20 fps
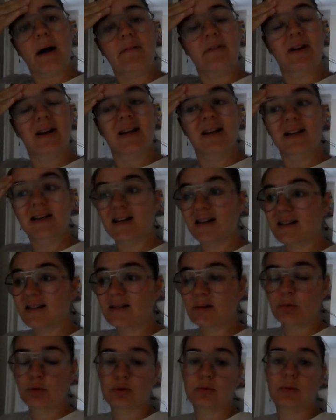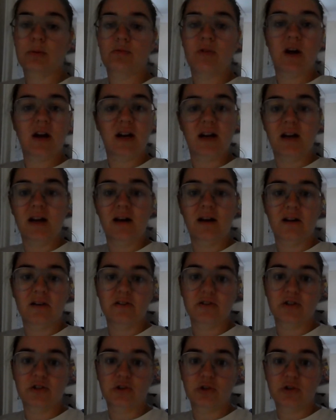apparently it's supposed to be raining in
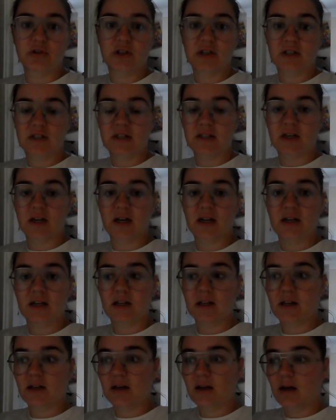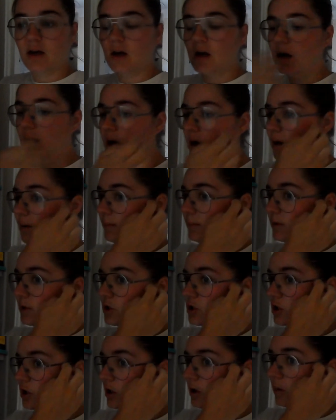London all day today.
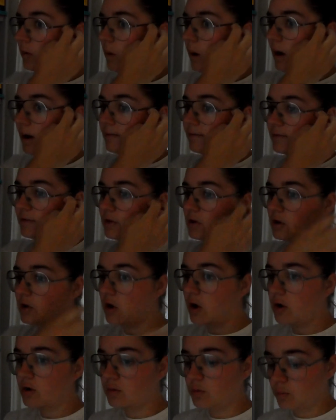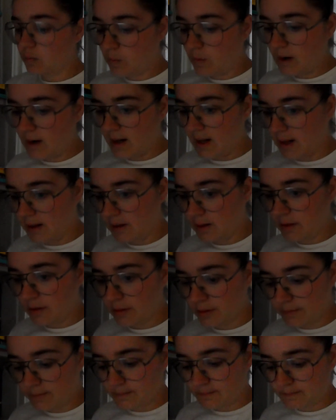So I've gone
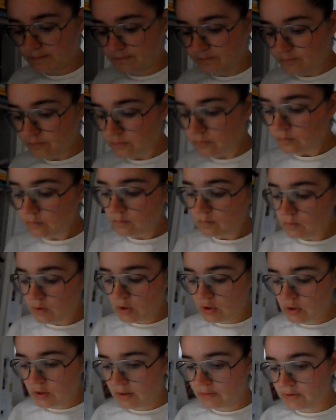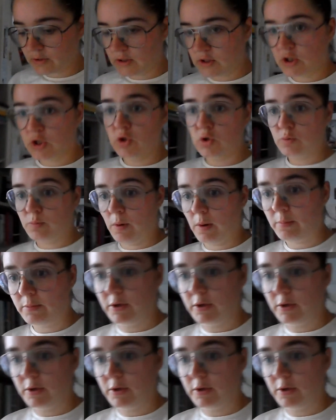with, I have to excuse